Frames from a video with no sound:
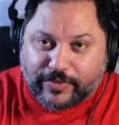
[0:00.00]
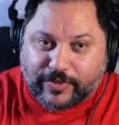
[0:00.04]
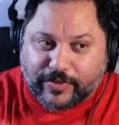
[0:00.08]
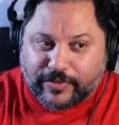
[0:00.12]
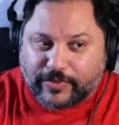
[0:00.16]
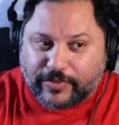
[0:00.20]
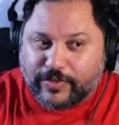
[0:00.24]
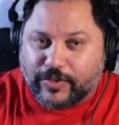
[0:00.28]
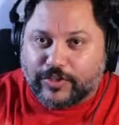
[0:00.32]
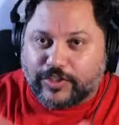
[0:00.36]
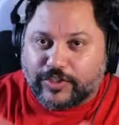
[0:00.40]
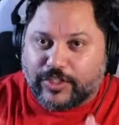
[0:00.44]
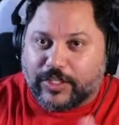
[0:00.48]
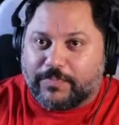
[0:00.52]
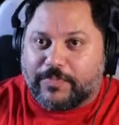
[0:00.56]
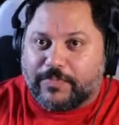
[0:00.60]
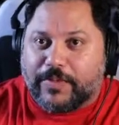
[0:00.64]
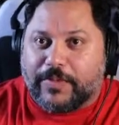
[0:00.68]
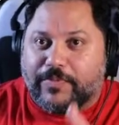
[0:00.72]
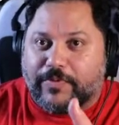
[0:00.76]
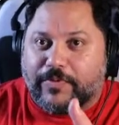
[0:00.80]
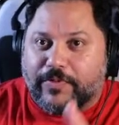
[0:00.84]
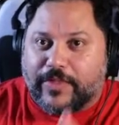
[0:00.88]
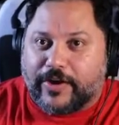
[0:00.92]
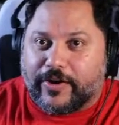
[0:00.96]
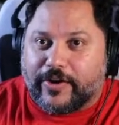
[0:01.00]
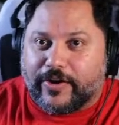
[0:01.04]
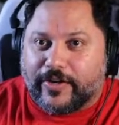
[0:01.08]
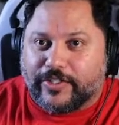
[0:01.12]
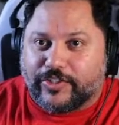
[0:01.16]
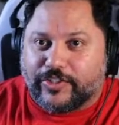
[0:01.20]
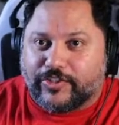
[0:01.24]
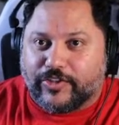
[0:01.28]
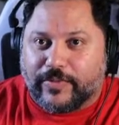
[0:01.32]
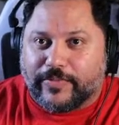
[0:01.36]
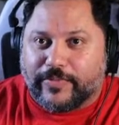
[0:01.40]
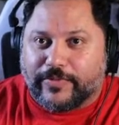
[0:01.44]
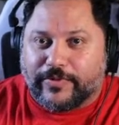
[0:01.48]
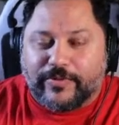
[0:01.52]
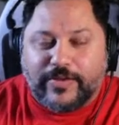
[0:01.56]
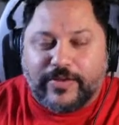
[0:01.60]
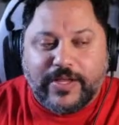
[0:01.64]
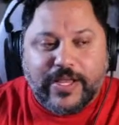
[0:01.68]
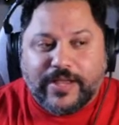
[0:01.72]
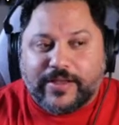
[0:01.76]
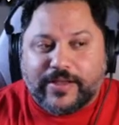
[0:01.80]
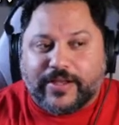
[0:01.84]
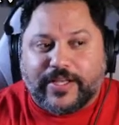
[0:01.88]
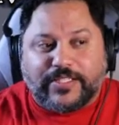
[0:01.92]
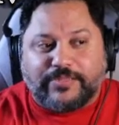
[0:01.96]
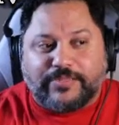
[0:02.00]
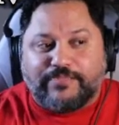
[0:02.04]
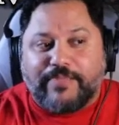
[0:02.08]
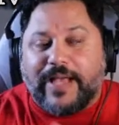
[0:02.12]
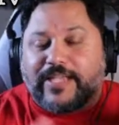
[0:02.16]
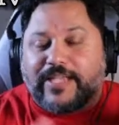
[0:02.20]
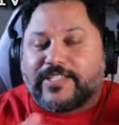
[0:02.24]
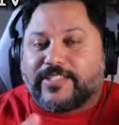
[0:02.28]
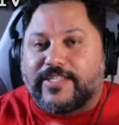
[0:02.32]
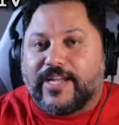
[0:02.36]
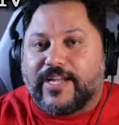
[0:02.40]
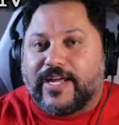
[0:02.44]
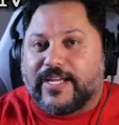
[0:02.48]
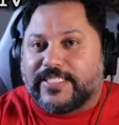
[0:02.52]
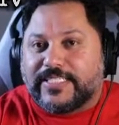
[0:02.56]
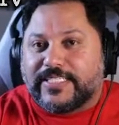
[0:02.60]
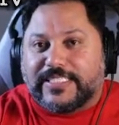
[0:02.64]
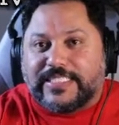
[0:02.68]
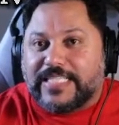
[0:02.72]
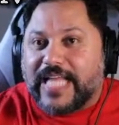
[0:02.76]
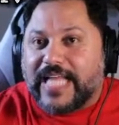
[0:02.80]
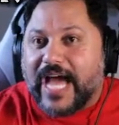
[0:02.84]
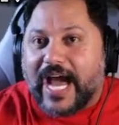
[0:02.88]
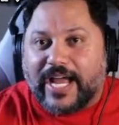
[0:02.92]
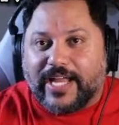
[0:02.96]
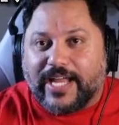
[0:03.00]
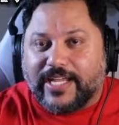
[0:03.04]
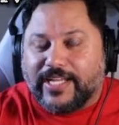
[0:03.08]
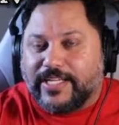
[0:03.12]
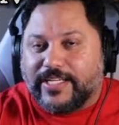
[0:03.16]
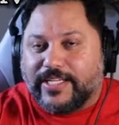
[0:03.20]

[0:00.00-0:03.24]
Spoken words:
Those are the people that are in trouble. Because Mastodon is not